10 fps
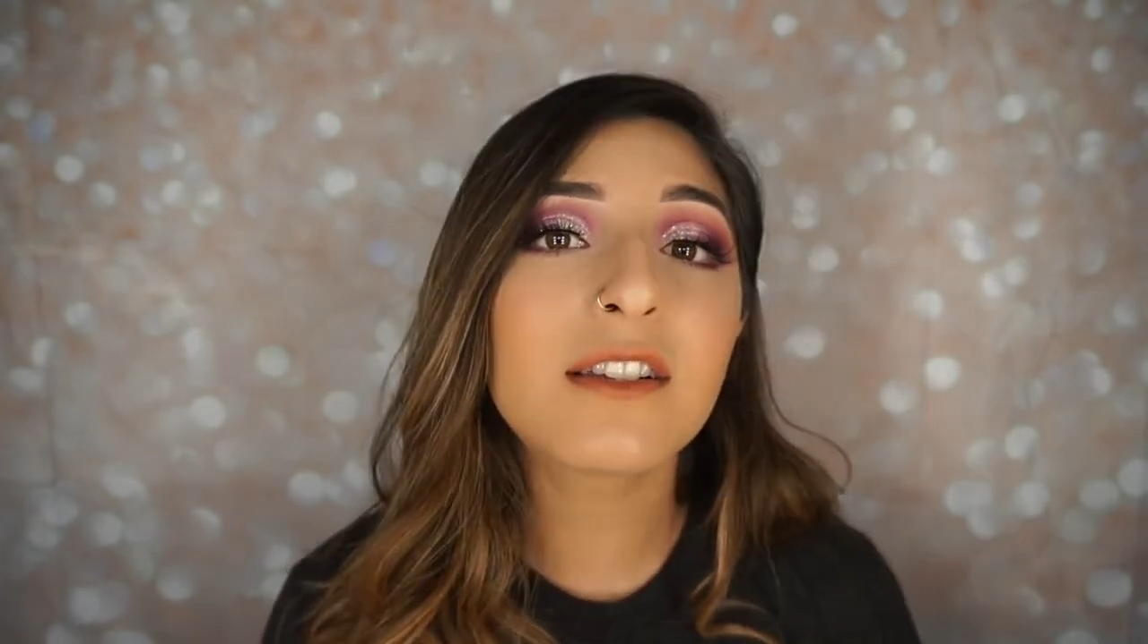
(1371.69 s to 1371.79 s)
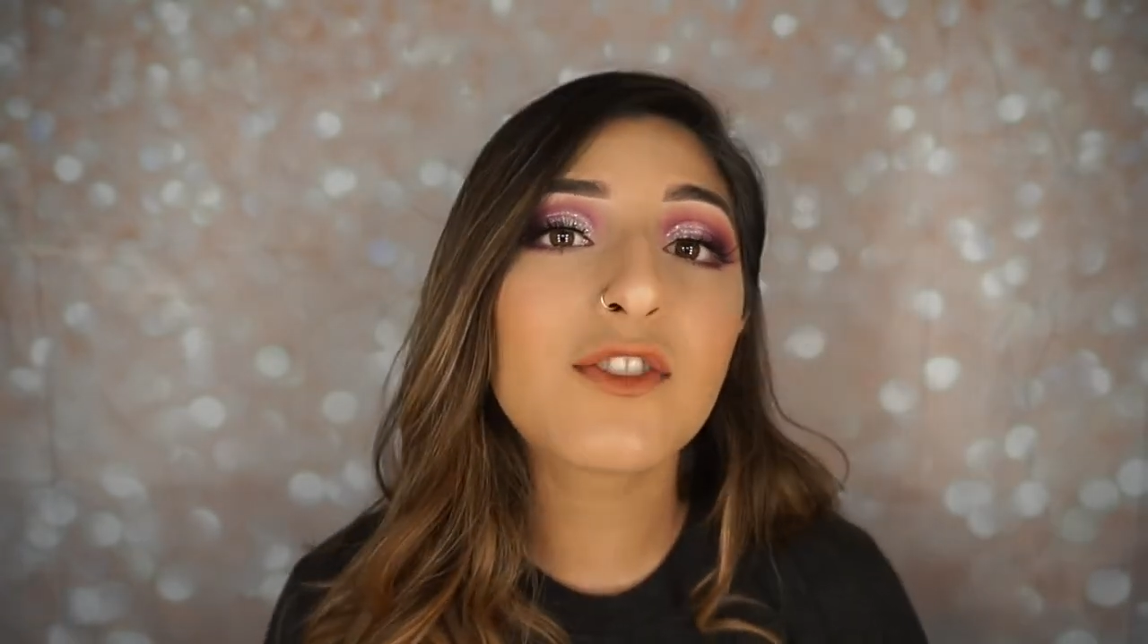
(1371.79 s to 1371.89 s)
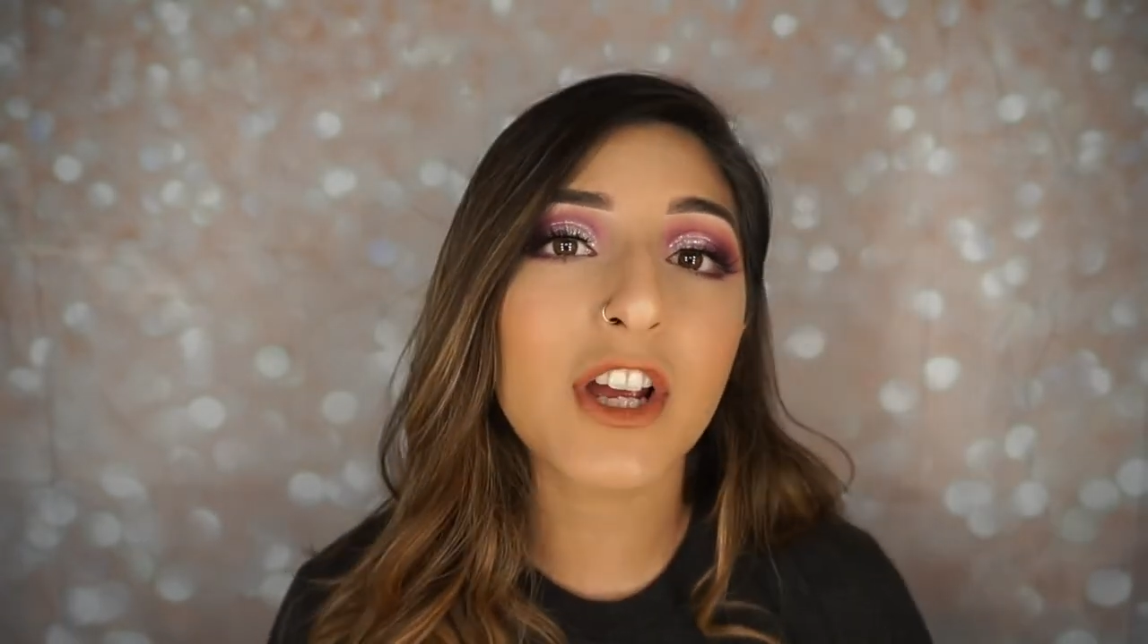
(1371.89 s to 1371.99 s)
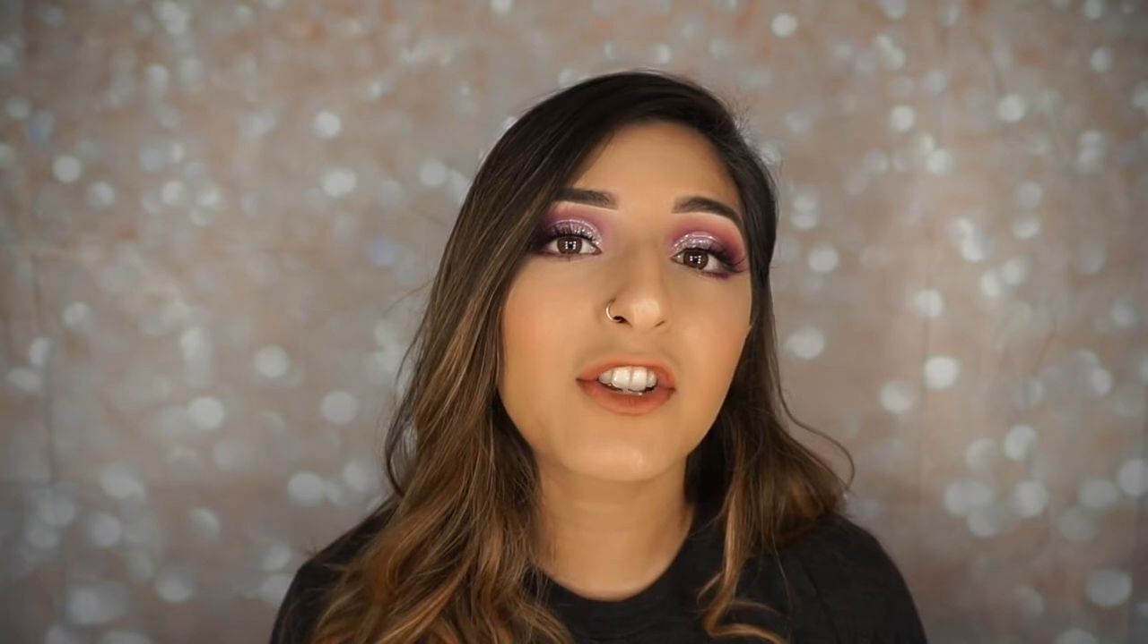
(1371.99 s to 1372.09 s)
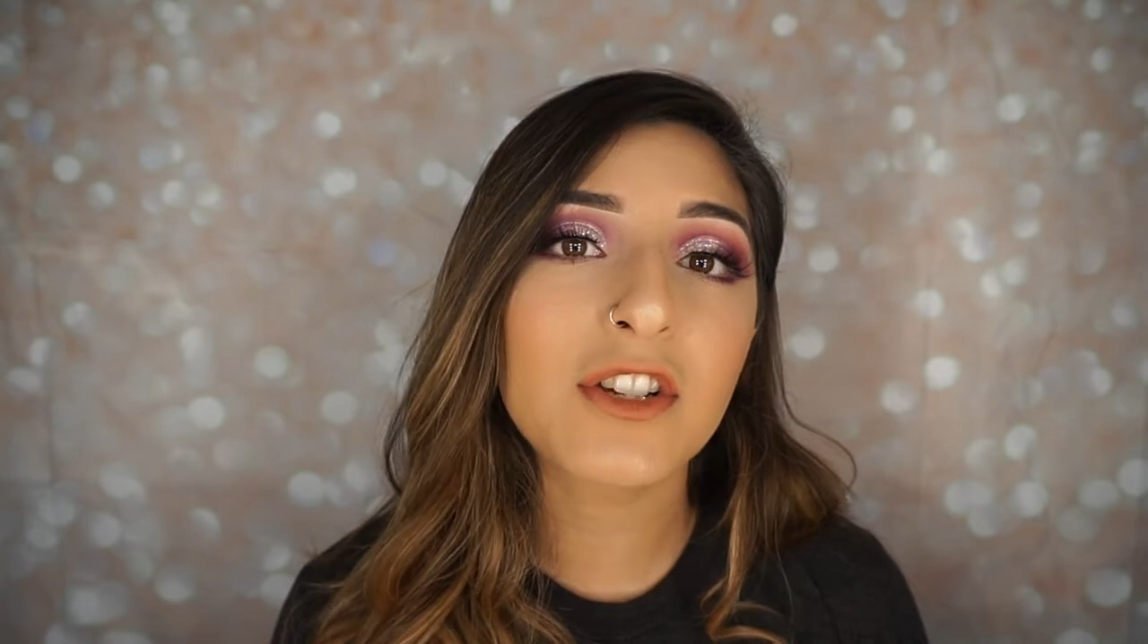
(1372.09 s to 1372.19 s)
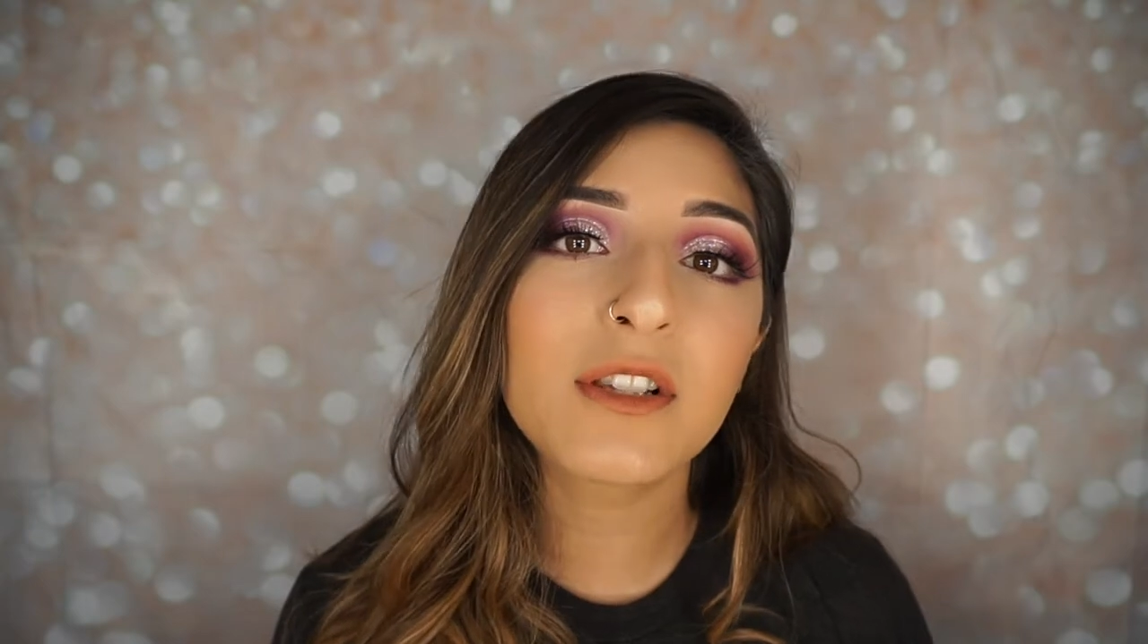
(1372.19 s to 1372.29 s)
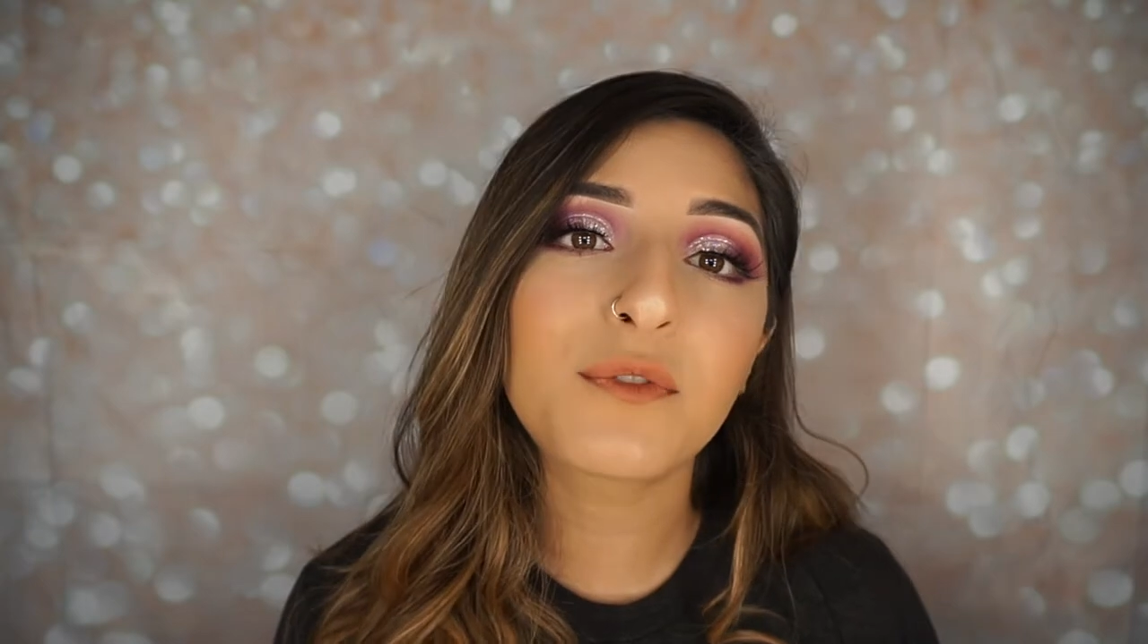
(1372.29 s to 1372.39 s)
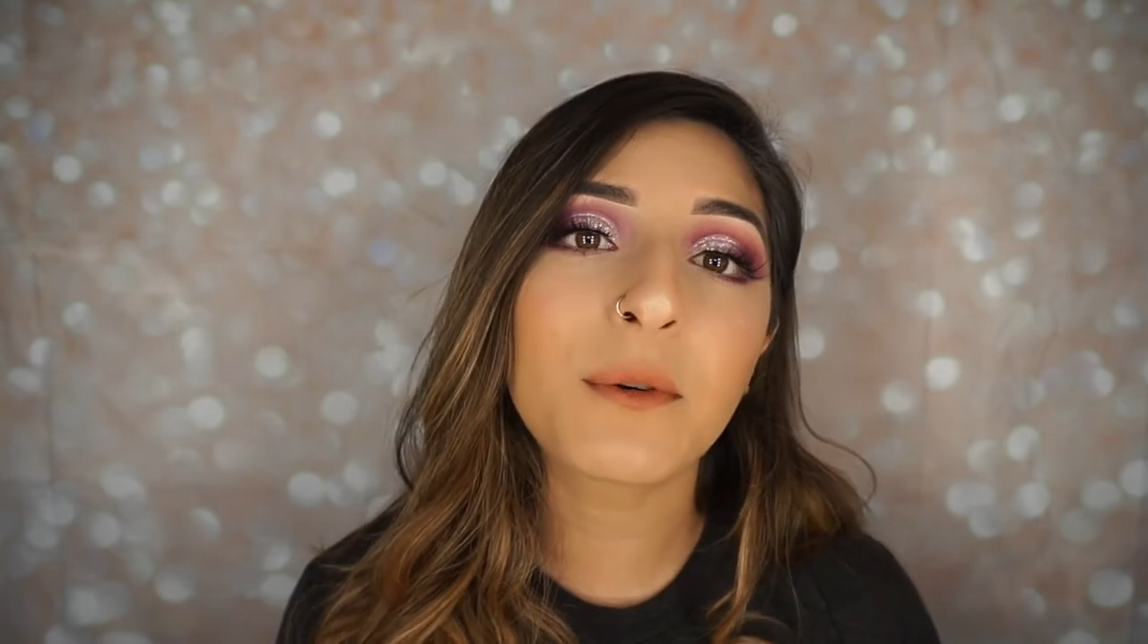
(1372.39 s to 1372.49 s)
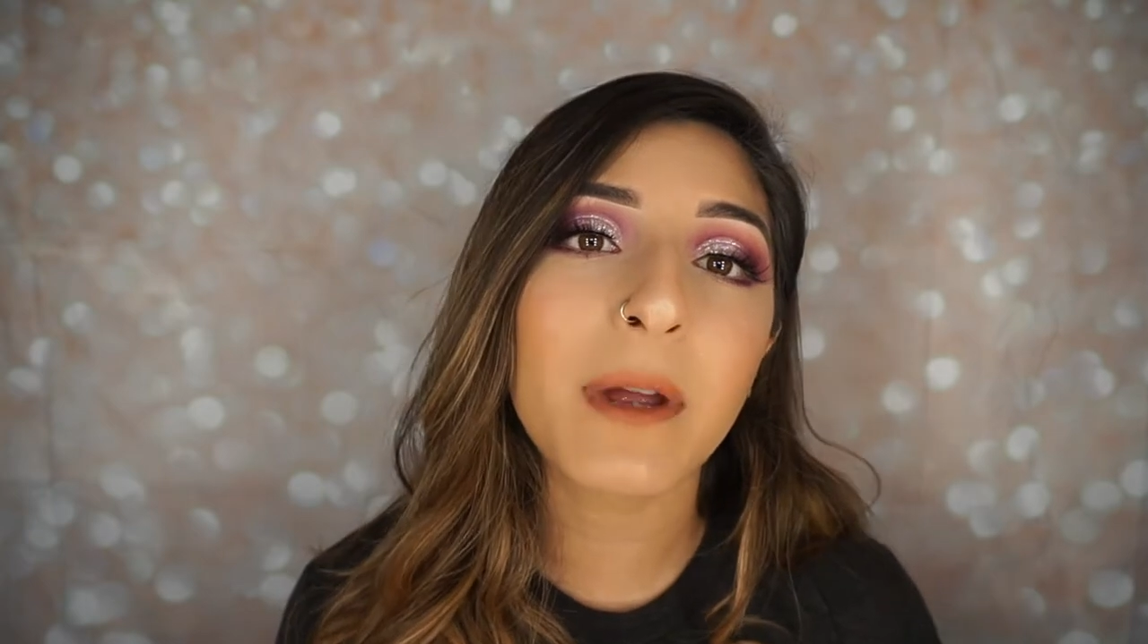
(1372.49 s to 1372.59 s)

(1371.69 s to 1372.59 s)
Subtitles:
suggestions for